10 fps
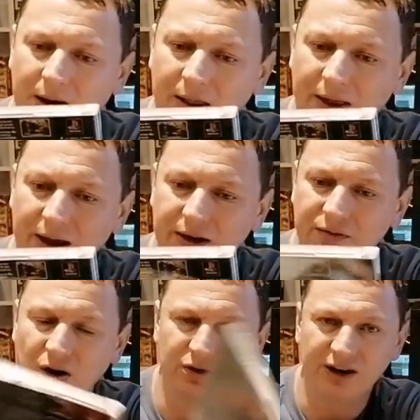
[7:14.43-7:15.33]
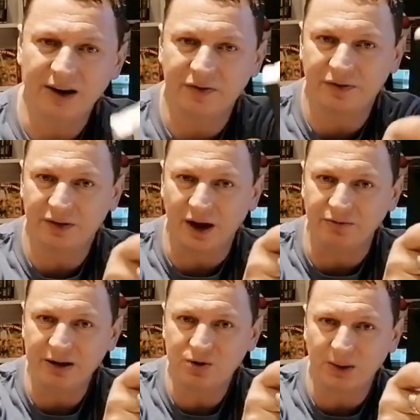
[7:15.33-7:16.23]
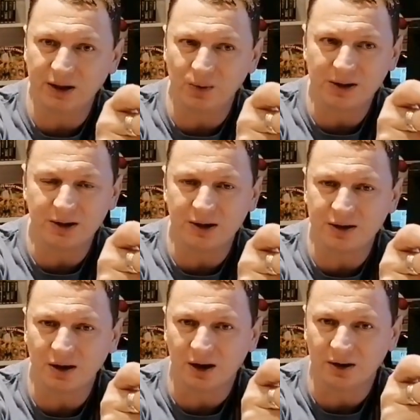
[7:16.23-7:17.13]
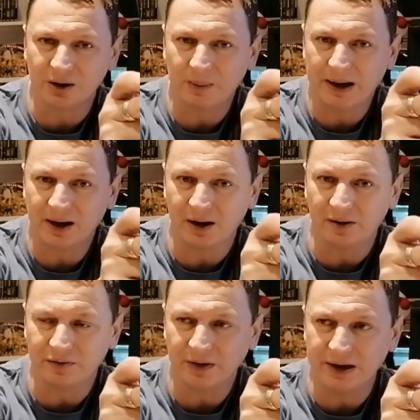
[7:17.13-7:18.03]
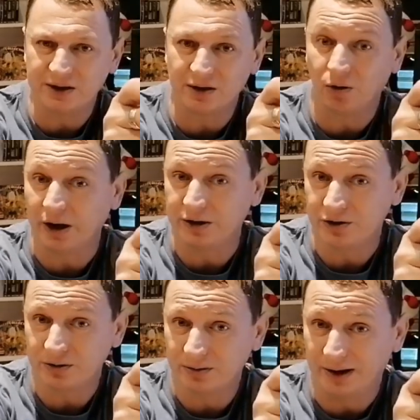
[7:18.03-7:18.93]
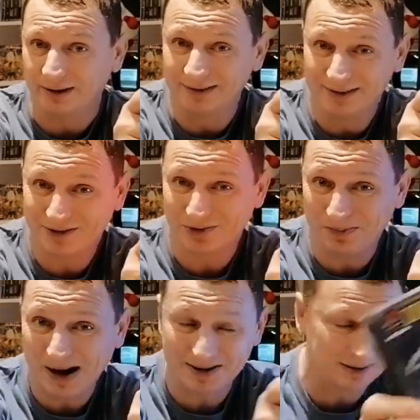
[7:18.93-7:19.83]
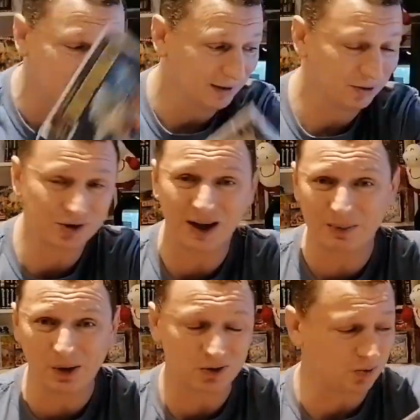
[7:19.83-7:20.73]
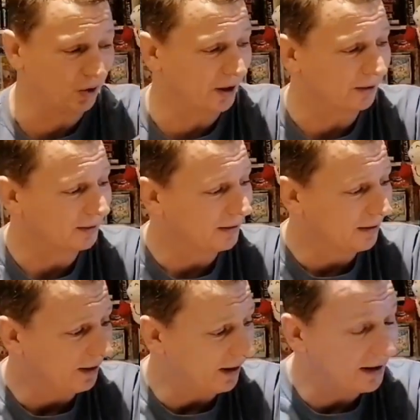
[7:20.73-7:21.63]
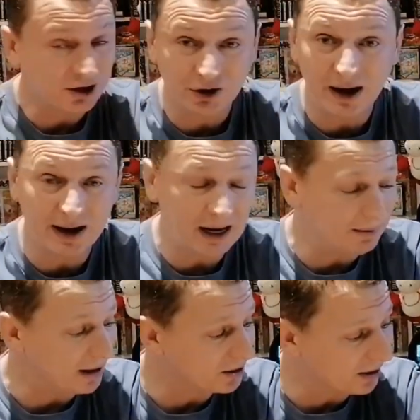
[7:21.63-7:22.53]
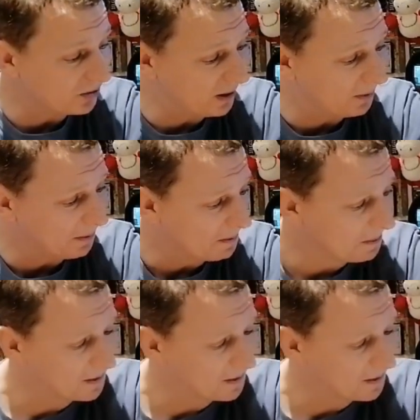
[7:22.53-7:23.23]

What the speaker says: And then you've got Death and Rincewind the Wizard on the back of his luggage. Yeah, it's just mad, just like the books were. It's a great game actually as well.